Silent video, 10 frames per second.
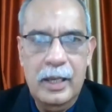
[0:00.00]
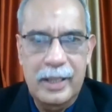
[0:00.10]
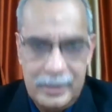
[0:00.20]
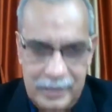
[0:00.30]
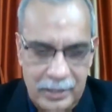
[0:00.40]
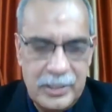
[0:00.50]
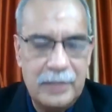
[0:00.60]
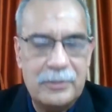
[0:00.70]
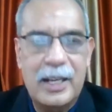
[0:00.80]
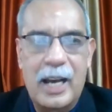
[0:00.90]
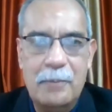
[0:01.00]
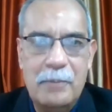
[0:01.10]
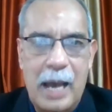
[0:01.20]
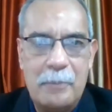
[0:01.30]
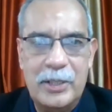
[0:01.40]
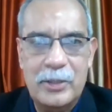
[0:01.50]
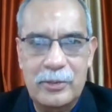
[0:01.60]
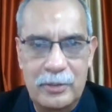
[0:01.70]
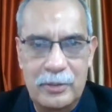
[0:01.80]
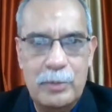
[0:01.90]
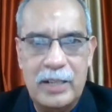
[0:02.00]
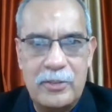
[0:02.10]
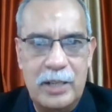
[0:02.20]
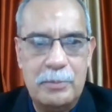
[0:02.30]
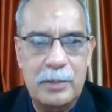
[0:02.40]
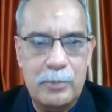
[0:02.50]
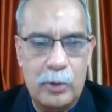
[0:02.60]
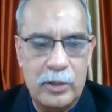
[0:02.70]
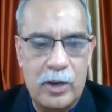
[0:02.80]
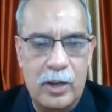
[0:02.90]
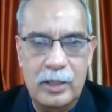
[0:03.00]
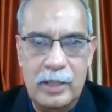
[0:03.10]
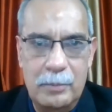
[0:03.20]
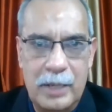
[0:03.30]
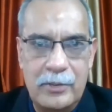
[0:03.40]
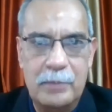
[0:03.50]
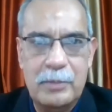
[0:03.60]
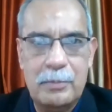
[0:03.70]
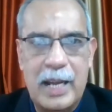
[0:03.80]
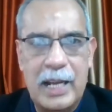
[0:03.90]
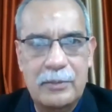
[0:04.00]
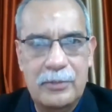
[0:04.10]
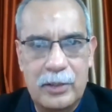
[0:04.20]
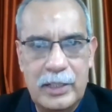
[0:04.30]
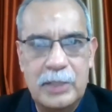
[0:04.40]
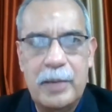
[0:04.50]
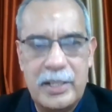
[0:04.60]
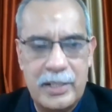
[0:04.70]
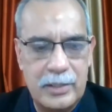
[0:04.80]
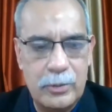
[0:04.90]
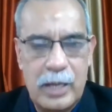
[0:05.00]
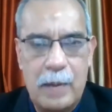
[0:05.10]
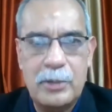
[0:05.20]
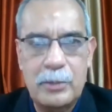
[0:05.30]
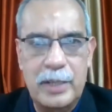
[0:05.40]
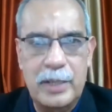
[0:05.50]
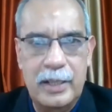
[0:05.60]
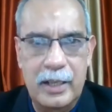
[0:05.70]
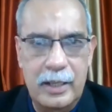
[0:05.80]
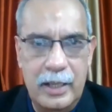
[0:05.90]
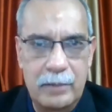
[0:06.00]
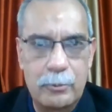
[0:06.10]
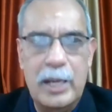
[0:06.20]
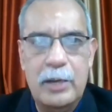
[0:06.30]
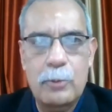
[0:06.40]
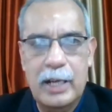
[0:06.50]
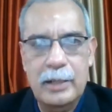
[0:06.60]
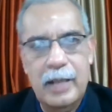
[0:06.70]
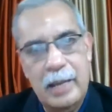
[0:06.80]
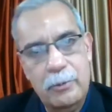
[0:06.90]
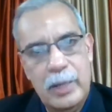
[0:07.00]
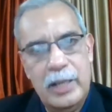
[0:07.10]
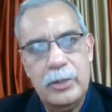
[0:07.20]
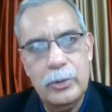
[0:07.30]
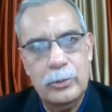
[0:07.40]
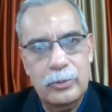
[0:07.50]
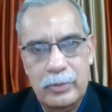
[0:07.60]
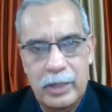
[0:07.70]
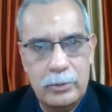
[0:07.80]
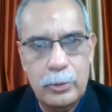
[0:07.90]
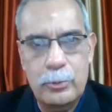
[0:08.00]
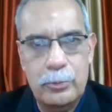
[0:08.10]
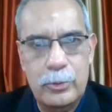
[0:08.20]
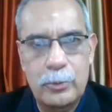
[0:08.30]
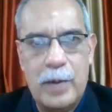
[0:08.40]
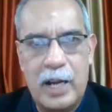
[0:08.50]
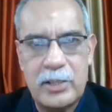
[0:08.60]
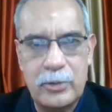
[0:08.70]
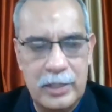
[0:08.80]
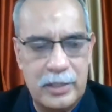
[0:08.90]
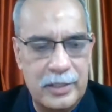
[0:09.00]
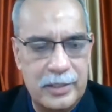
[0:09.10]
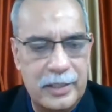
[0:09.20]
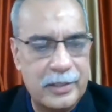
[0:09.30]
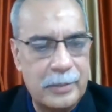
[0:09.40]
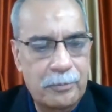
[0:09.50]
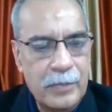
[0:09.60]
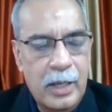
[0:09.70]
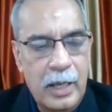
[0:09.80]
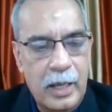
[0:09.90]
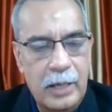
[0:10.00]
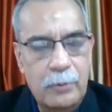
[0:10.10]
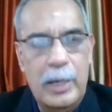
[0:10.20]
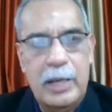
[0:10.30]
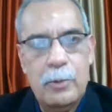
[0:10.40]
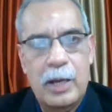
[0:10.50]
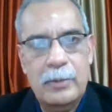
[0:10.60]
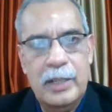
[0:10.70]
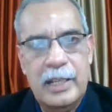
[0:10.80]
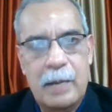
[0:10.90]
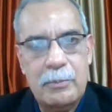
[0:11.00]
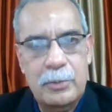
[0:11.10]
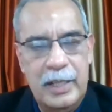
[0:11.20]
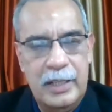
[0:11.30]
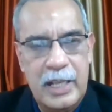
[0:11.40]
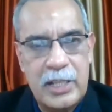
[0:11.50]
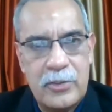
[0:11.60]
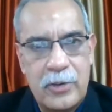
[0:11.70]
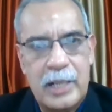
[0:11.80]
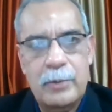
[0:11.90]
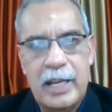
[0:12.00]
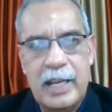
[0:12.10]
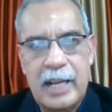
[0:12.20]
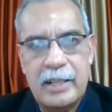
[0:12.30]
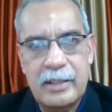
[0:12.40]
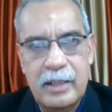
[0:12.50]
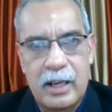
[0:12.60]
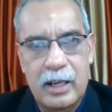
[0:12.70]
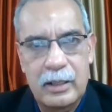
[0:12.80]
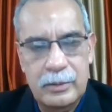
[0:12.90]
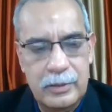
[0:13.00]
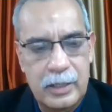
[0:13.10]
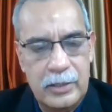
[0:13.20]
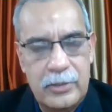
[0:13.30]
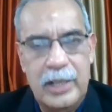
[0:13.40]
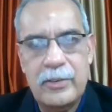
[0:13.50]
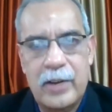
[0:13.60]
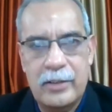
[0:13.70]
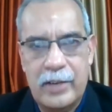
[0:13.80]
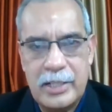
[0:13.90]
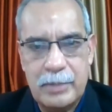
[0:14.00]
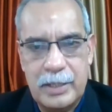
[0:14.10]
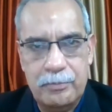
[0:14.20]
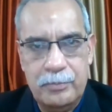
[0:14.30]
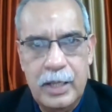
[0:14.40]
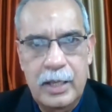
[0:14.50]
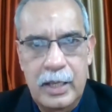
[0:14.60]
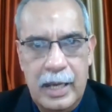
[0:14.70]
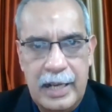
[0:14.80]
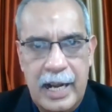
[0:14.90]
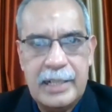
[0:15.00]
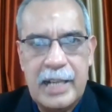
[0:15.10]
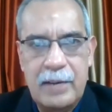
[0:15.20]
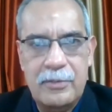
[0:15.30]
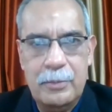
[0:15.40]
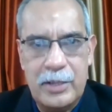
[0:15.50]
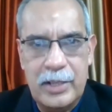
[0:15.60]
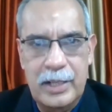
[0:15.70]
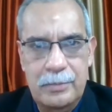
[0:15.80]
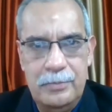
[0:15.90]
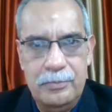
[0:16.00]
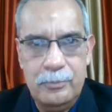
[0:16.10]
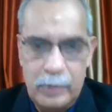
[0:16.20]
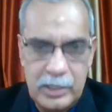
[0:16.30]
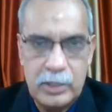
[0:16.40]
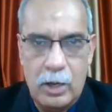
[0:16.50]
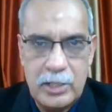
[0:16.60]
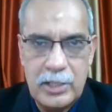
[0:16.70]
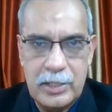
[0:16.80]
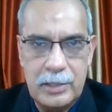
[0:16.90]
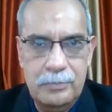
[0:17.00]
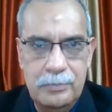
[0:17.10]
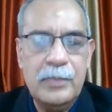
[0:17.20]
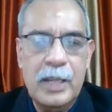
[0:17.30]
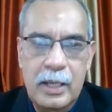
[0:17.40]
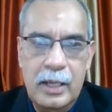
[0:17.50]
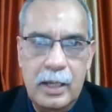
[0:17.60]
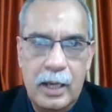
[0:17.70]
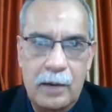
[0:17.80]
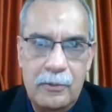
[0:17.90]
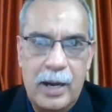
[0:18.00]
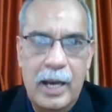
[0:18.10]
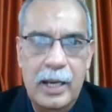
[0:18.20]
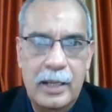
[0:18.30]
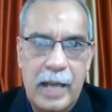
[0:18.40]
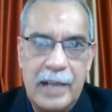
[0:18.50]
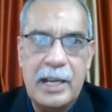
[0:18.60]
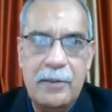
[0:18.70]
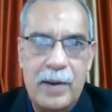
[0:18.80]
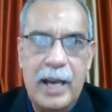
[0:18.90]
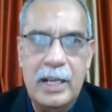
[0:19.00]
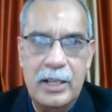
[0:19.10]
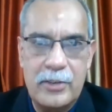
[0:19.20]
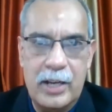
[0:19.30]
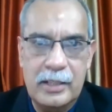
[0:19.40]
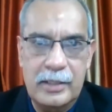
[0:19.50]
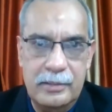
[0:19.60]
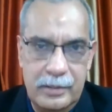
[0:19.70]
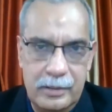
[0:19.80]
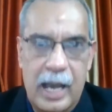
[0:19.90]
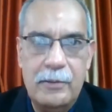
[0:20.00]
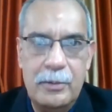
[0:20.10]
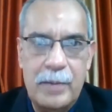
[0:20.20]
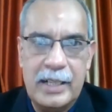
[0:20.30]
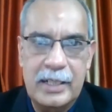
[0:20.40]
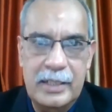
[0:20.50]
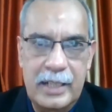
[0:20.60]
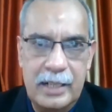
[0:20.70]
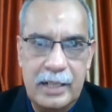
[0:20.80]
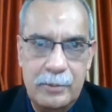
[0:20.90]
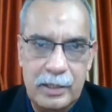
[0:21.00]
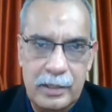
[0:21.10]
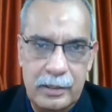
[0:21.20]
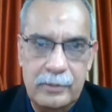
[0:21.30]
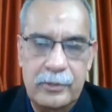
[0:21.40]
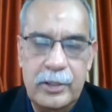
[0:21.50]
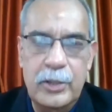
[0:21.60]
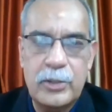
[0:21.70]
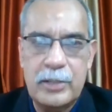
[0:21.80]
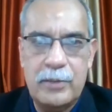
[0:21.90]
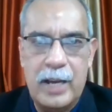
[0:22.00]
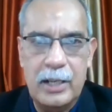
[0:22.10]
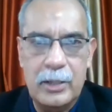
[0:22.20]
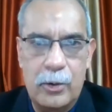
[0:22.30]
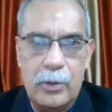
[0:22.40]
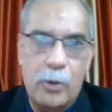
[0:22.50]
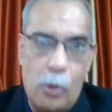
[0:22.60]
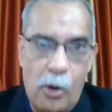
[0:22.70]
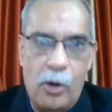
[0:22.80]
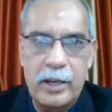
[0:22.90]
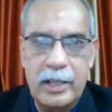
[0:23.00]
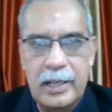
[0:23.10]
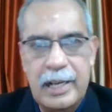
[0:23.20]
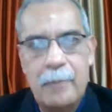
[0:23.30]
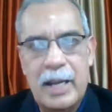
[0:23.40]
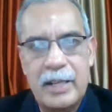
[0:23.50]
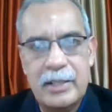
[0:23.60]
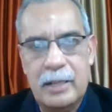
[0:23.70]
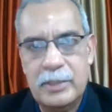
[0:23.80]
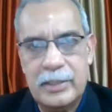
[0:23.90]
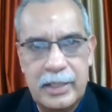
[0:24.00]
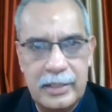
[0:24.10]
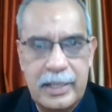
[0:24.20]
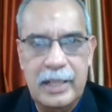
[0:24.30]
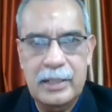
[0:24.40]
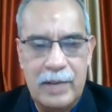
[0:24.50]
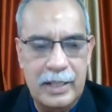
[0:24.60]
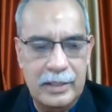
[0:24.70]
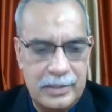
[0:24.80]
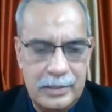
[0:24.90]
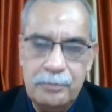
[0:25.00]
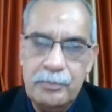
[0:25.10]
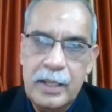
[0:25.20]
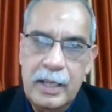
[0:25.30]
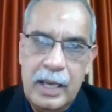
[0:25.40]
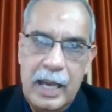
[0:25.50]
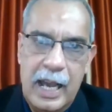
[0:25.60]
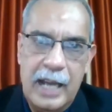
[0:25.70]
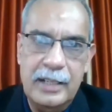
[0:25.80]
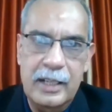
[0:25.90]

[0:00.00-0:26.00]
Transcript: Thank you, Jennifer. I'm happy to review my treatment protocol and my treatment plan for these patients who come to me in week 1 and week 2. There are two parts to this disease. In week 1, when they come to me, they straight away get a 3-drug regimen. An anti-inflammatory, which is colchicine, an antiviral drug, ivermectin, that will reduce the viral load, or in layman terms, it says kill the virus, and